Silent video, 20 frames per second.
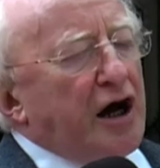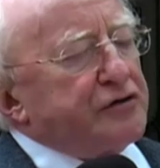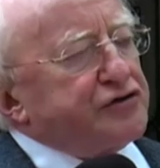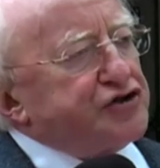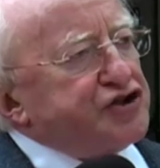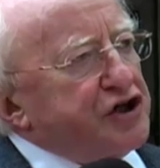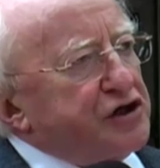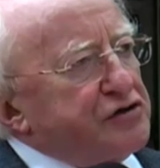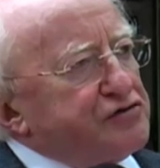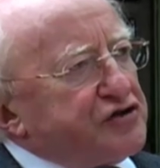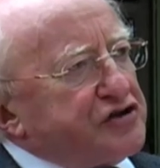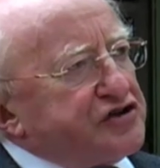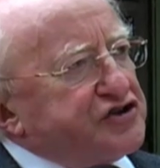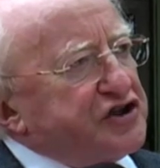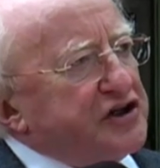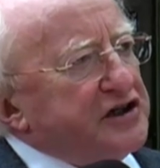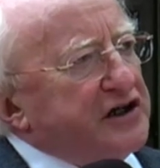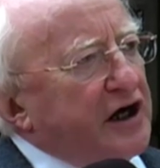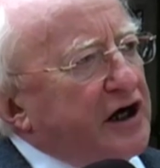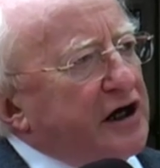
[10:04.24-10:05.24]
our children
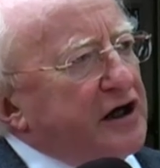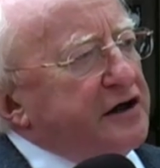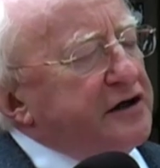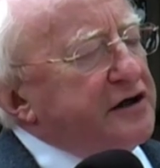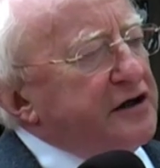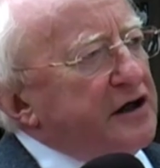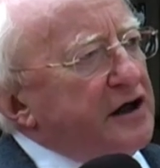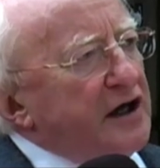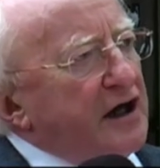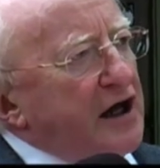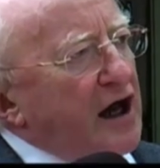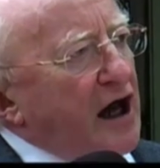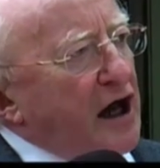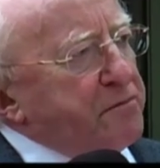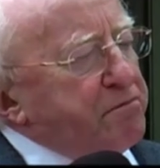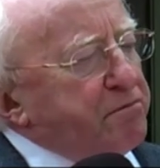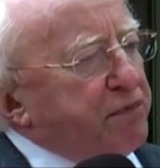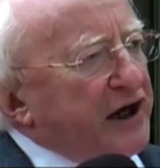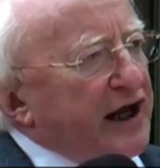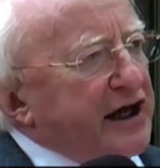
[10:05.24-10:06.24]
to learn
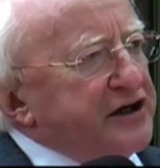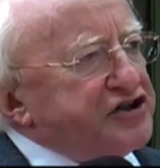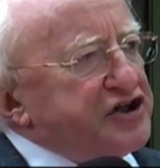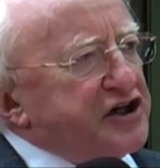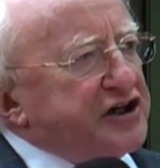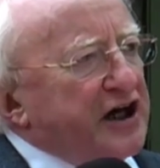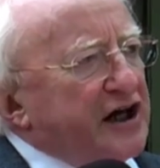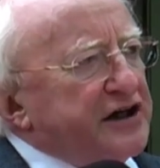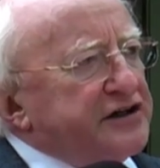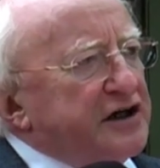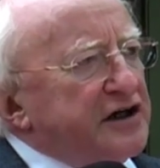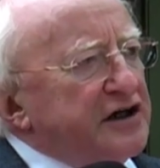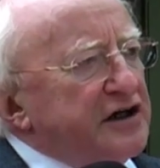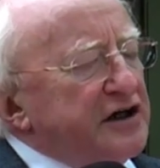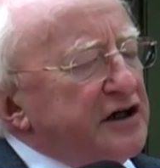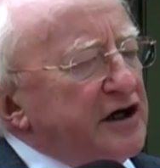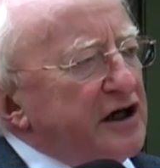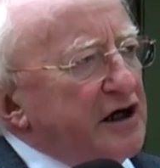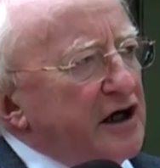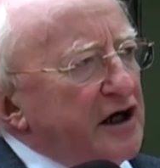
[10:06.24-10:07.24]
and play together
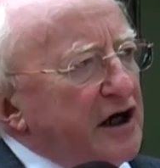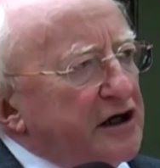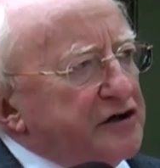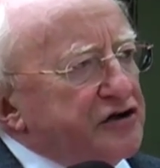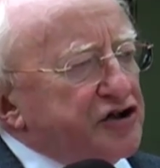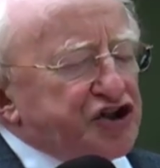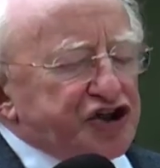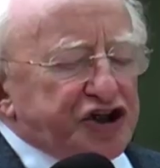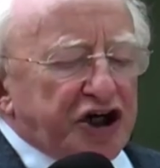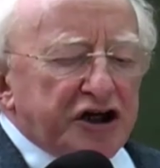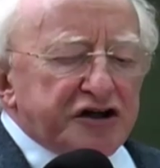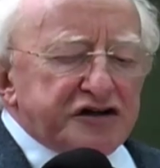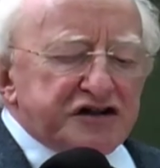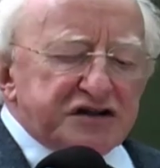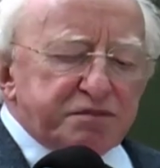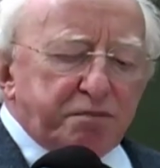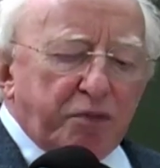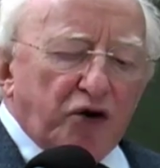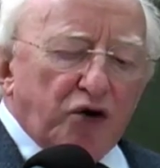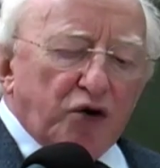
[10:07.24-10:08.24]
and share
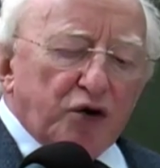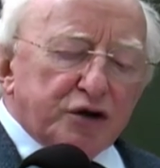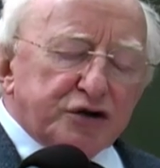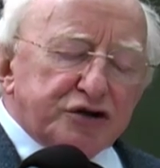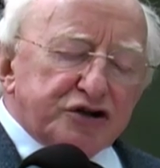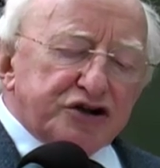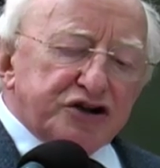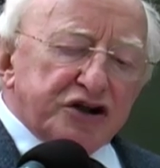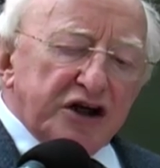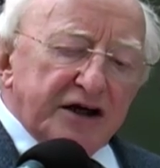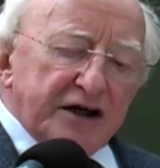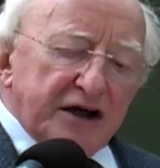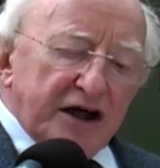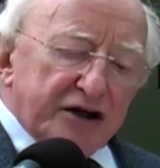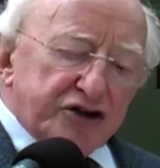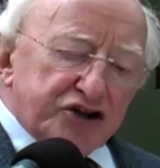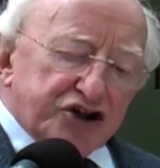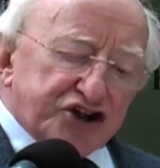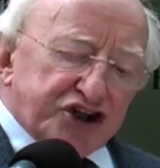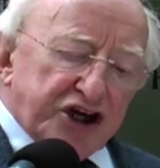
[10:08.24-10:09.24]
sport
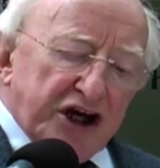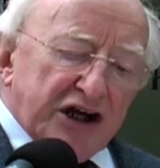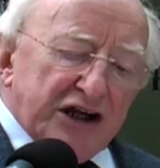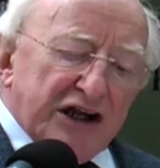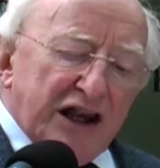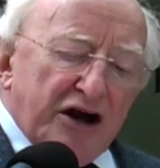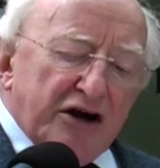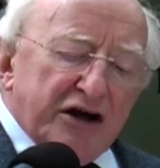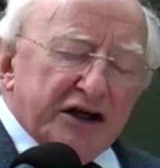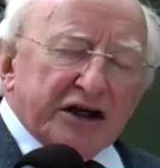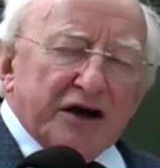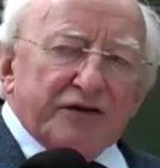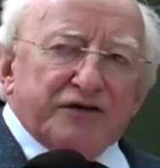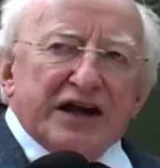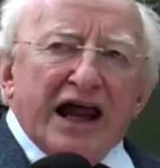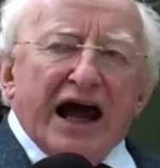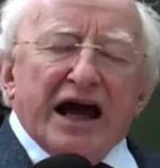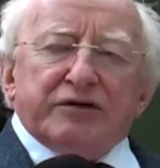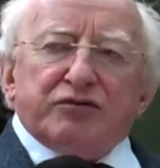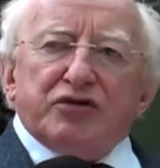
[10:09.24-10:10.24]
and share learning
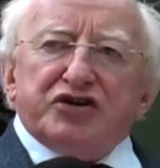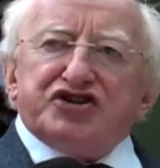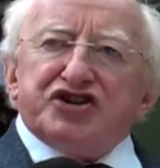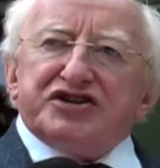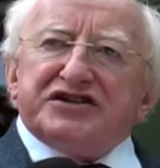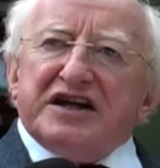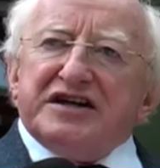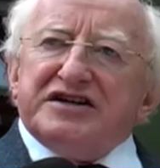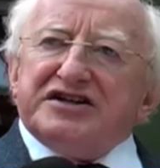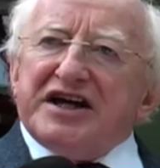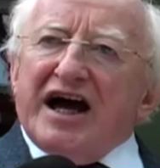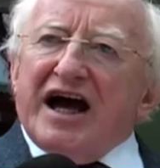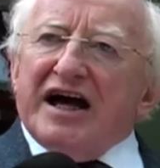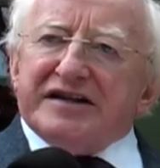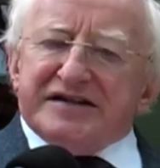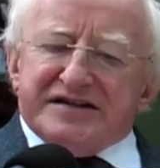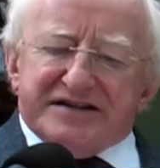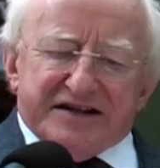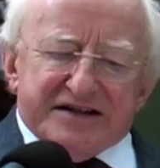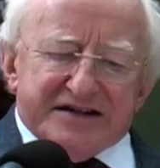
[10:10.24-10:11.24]
of languages and
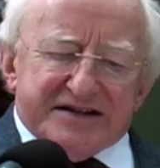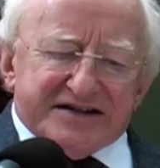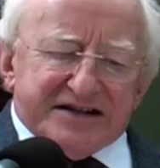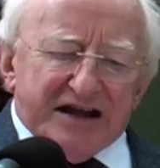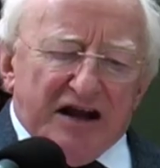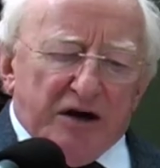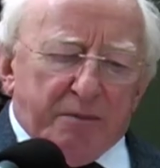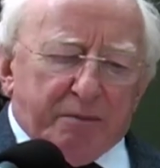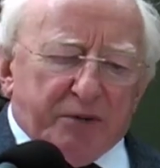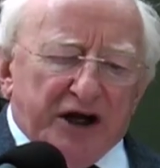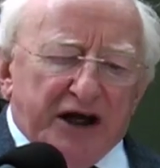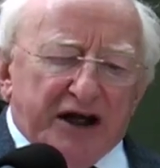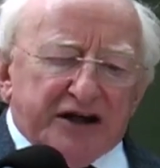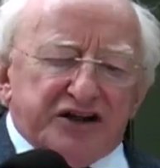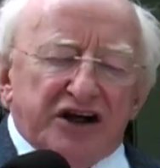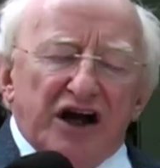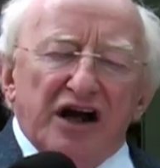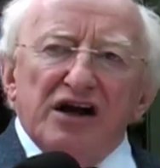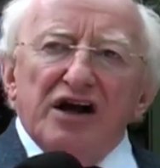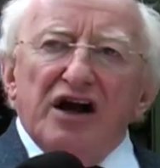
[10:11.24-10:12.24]
dance and
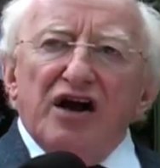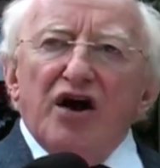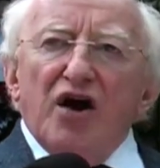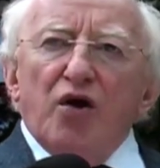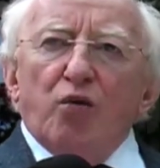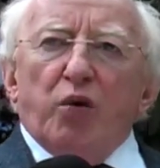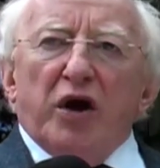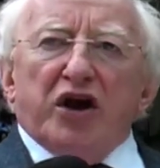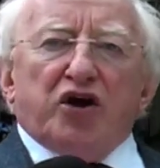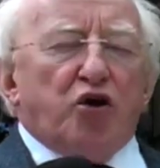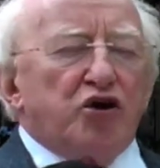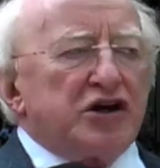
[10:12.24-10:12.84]
celebrate. We